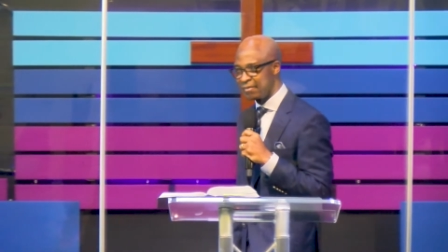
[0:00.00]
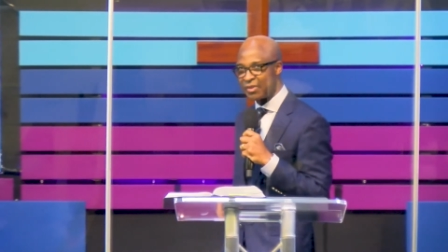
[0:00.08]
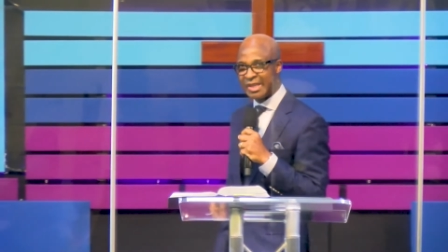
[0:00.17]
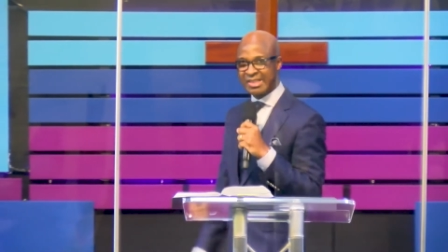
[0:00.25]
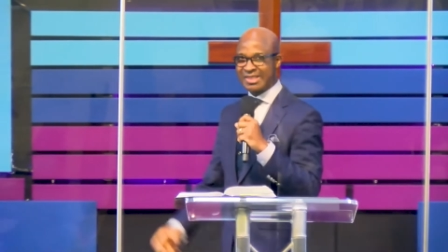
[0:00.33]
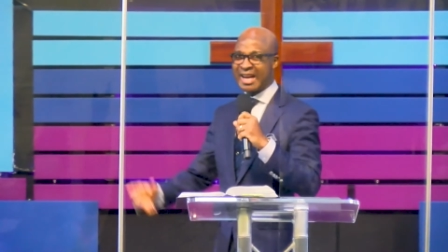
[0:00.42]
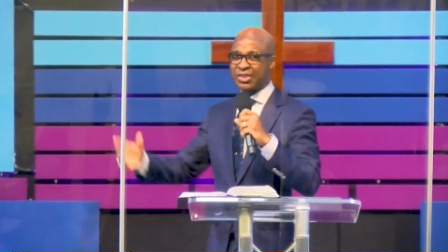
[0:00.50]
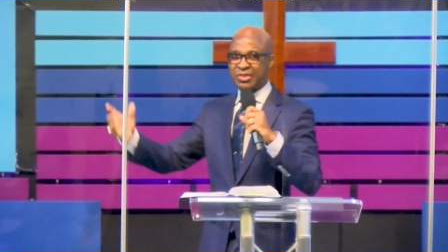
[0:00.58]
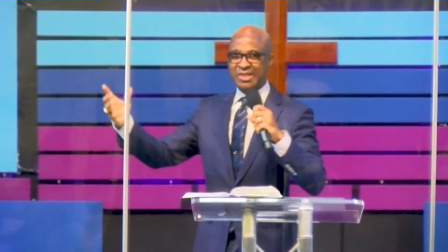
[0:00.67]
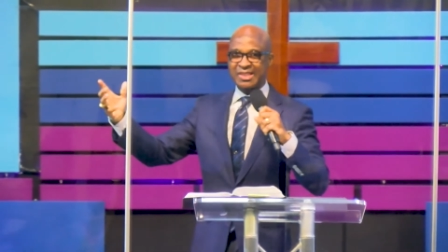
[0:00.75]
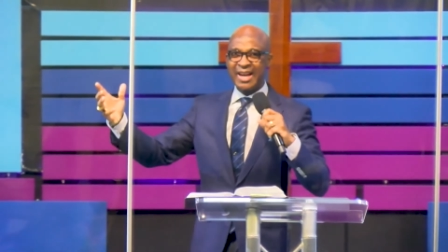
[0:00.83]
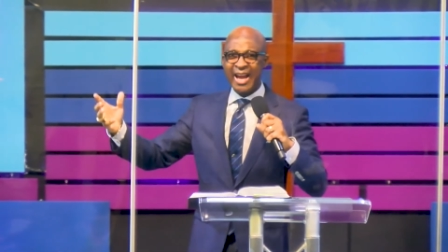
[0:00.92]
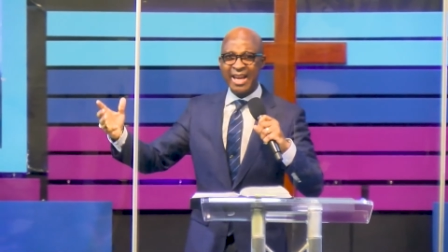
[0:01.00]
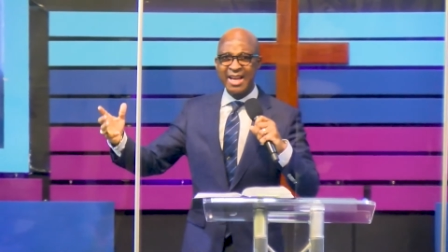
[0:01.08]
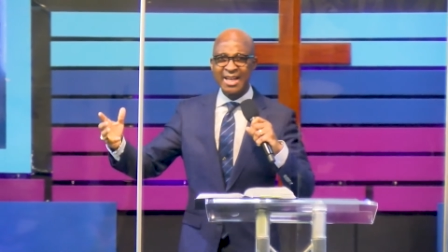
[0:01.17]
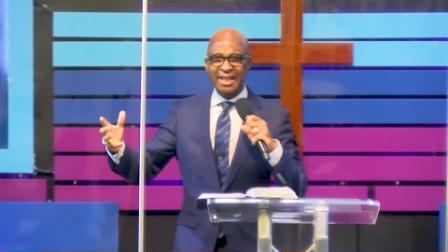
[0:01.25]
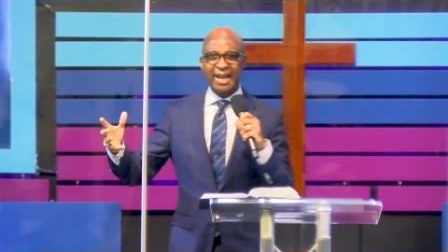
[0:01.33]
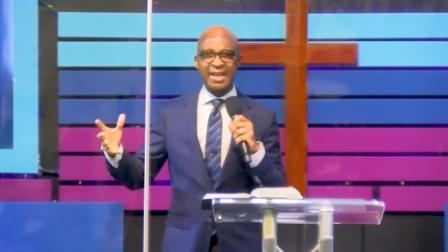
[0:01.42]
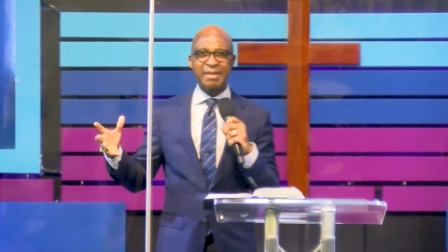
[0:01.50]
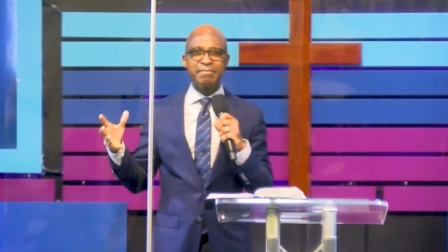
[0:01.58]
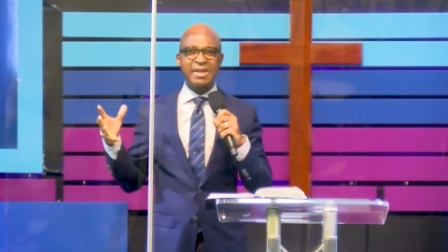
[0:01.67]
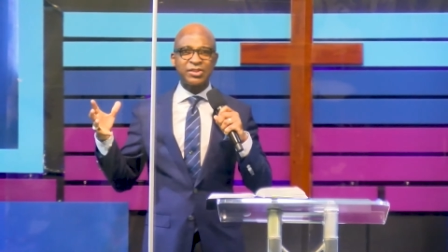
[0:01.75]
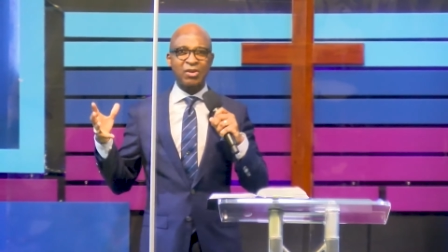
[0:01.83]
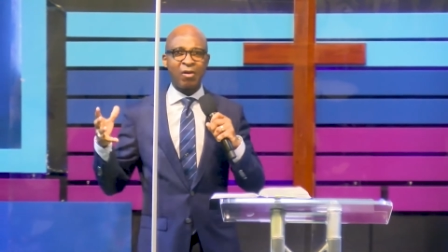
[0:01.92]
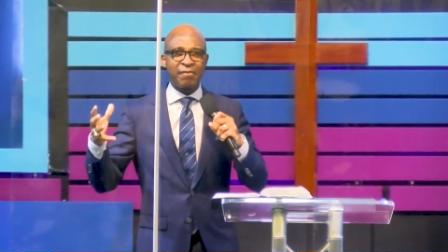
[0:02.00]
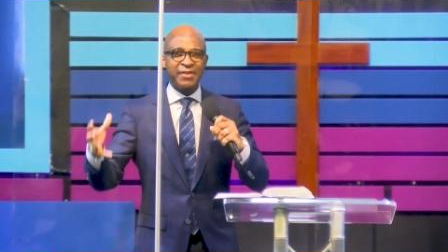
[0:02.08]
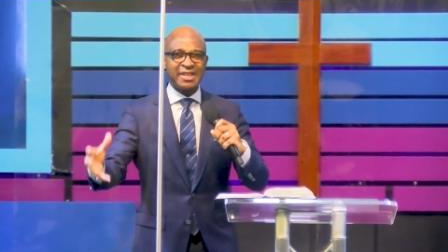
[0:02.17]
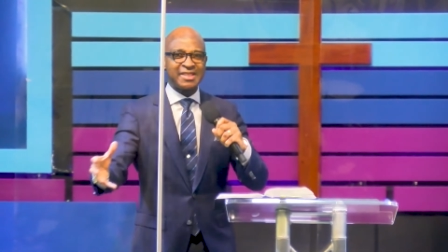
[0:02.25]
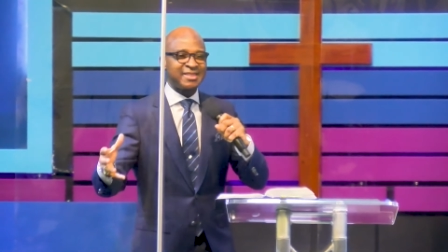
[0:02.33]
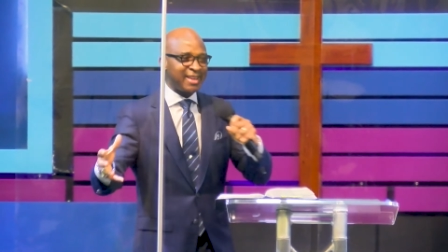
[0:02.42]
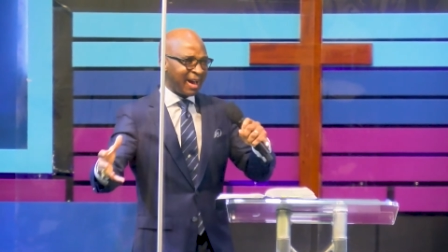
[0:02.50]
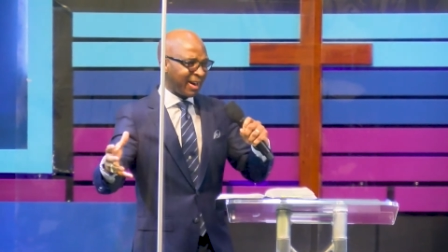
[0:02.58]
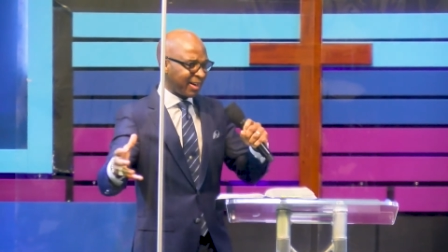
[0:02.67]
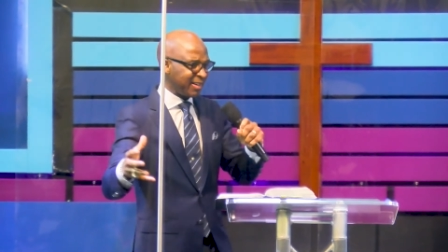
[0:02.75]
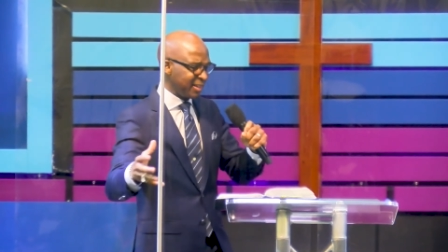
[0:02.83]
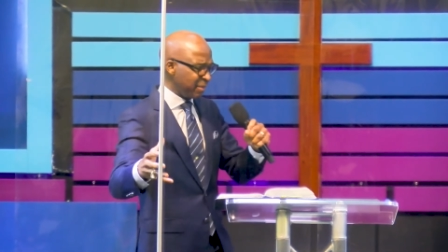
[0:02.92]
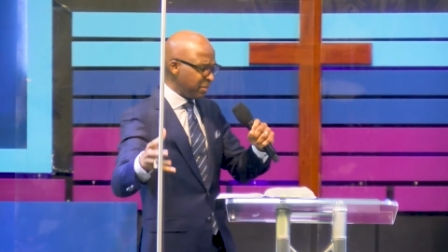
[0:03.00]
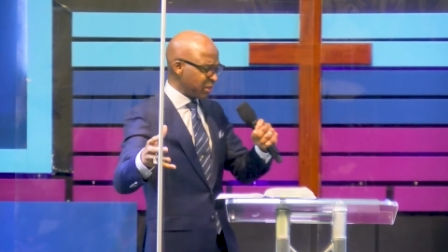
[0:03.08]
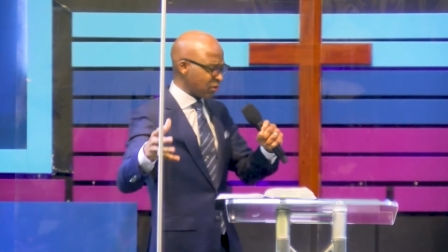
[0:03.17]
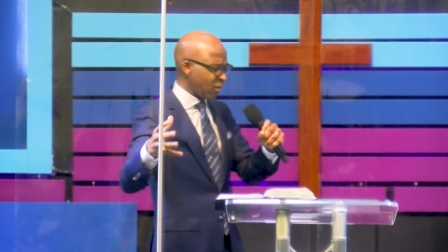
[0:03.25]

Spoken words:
It's sad to say that in the midst of this dark, in the midst